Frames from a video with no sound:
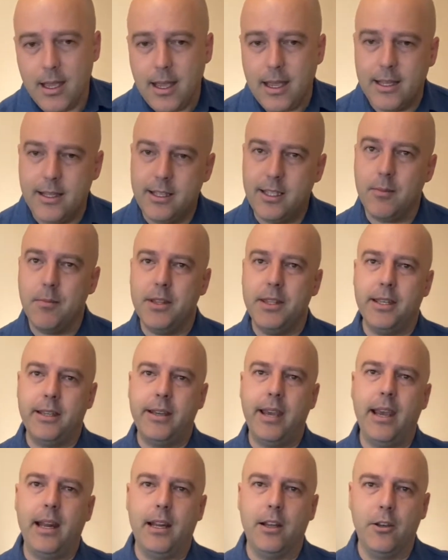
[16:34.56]
And Timothy
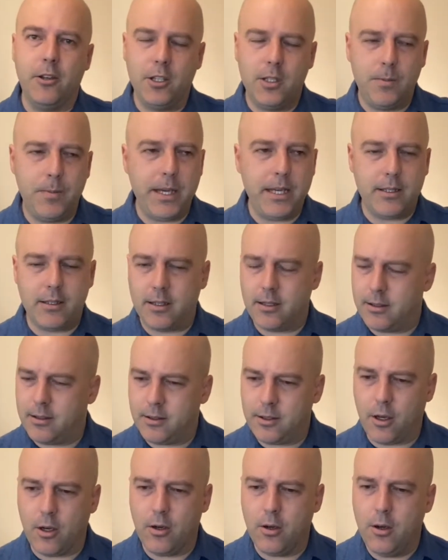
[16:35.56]
Keller, who speaks just
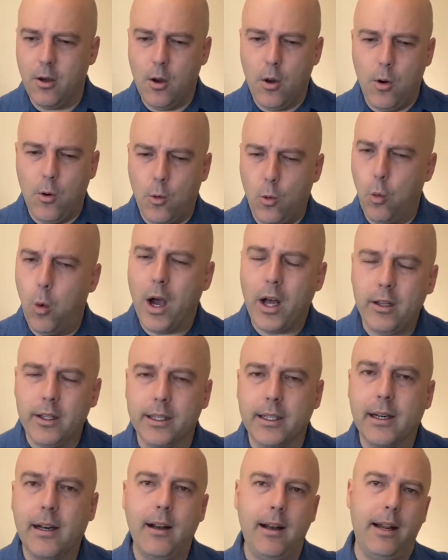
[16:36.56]
so well
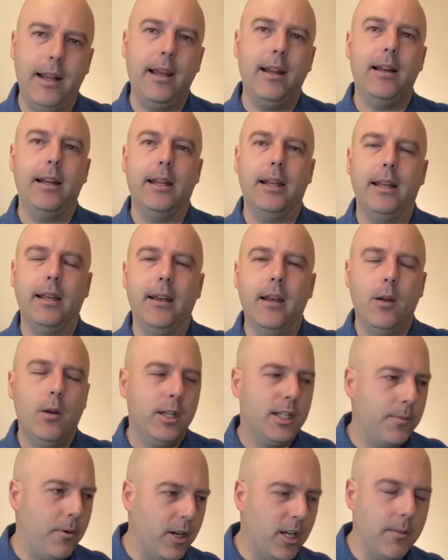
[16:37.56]
and clearly
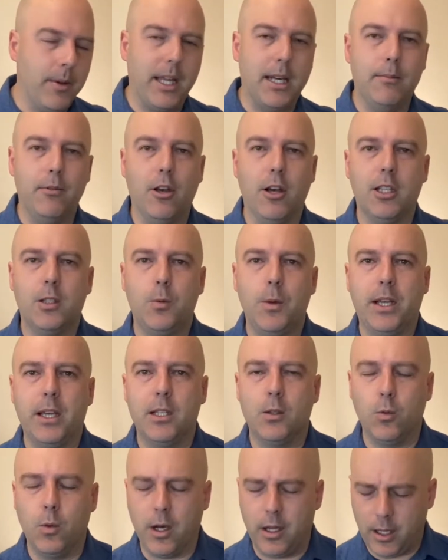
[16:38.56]
spoke about him last week
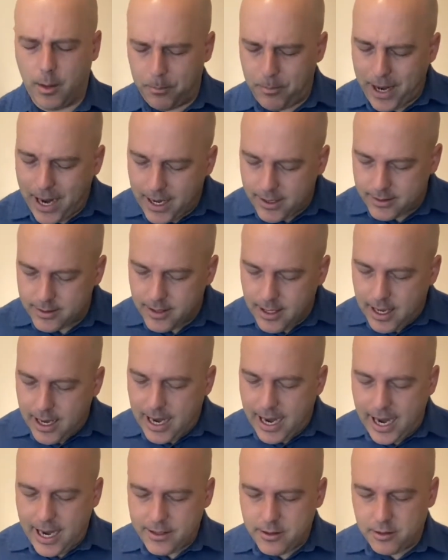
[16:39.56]
as well about
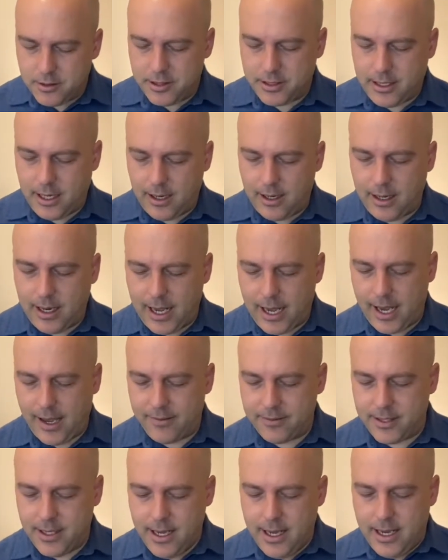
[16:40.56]
idols in our
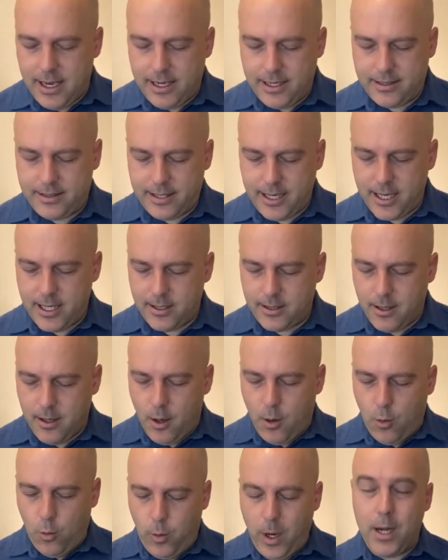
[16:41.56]
lives. He says,
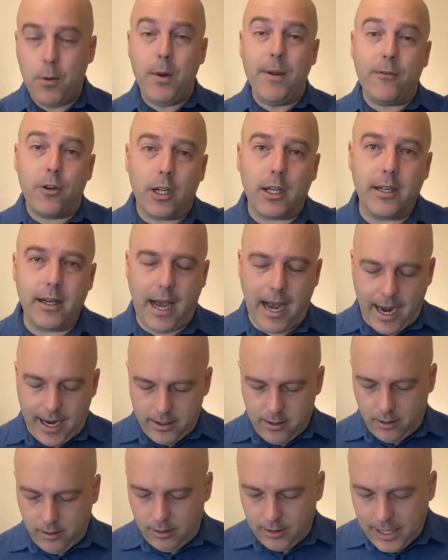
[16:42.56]
when we've got an
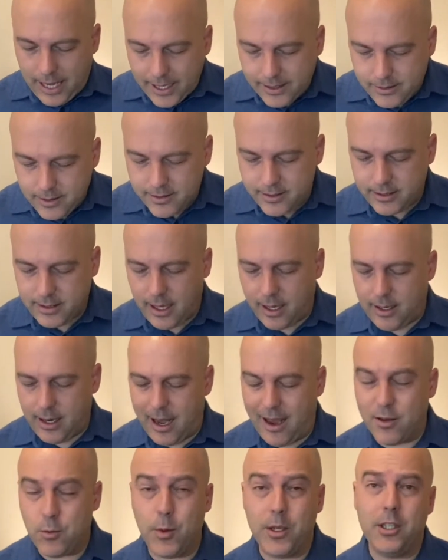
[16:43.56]
idol like this in our
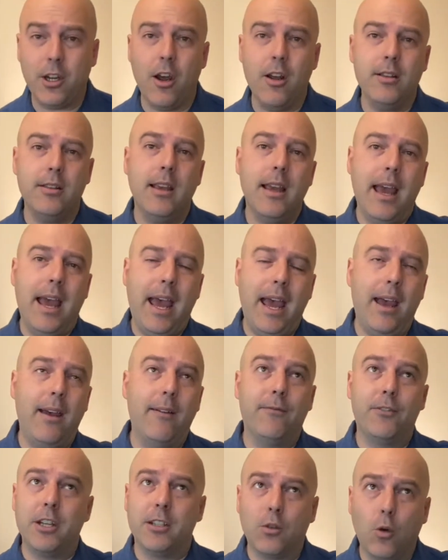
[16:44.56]
lives, we don't
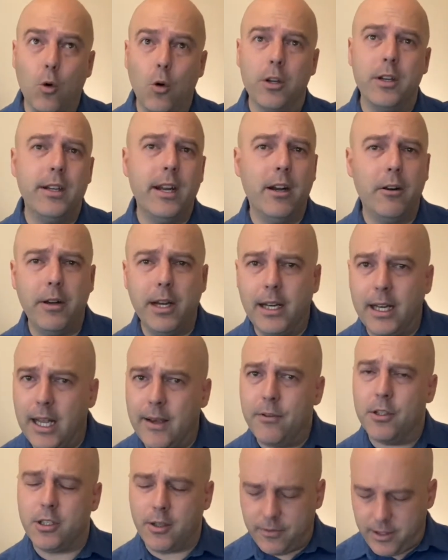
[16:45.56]
have just ordinary
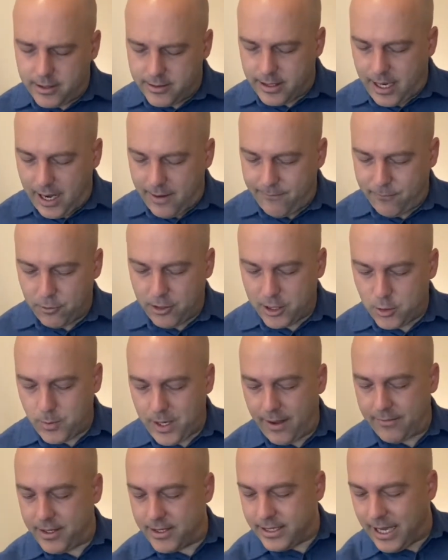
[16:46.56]
levels of desire for it. We
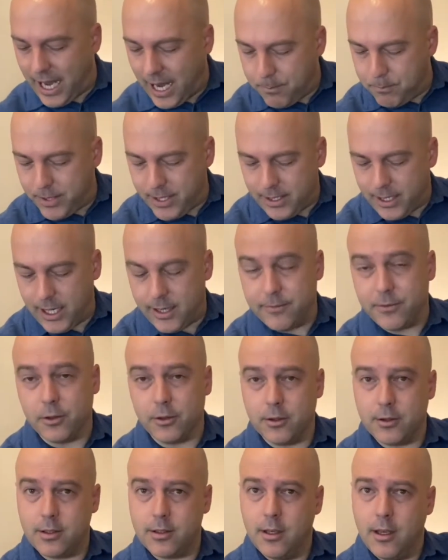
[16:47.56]
have these epi
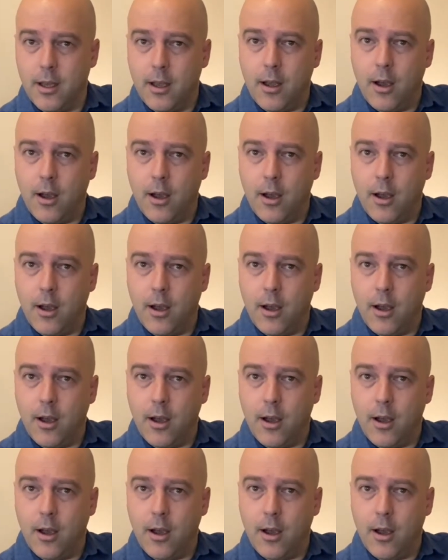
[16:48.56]
levels